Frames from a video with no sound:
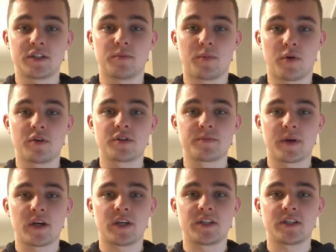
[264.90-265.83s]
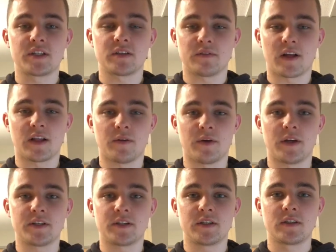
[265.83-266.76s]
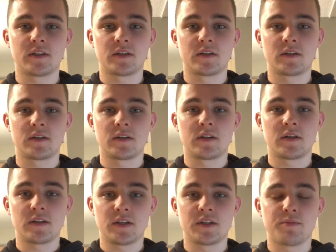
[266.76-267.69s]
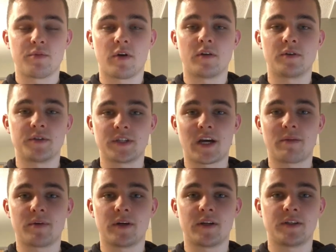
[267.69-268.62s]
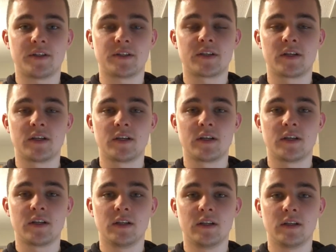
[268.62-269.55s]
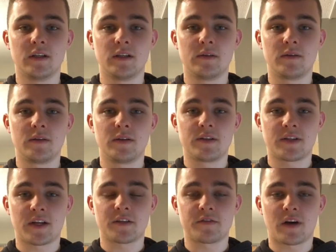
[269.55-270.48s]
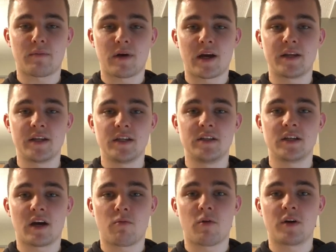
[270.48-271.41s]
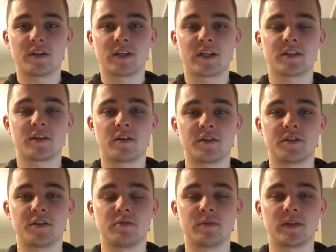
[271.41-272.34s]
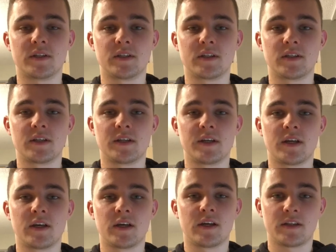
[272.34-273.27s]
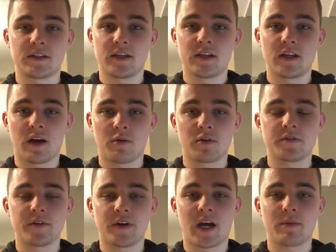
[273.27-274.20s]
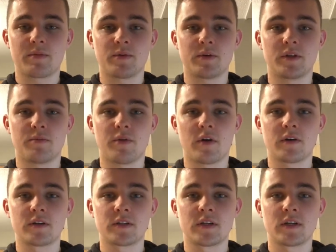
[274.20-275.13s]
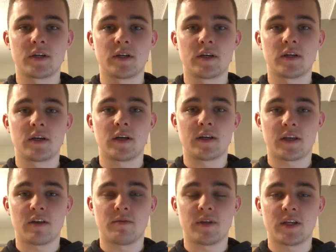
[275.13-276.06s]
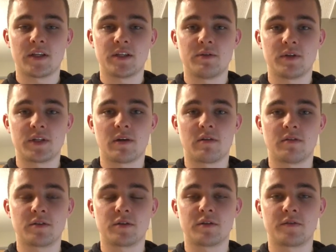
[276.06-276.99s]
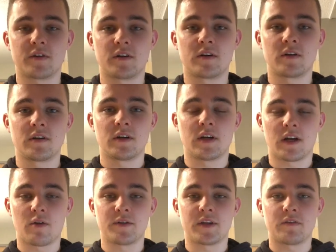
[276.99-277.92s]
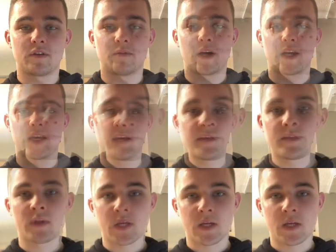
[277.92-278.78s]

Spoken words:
The post-purchase evaluation. Did the product which I purchased satisfy my needs and wants as a consumer? It did. I was very happy with the product. It gave me the energy which I was looking for and I would definitely buy it again.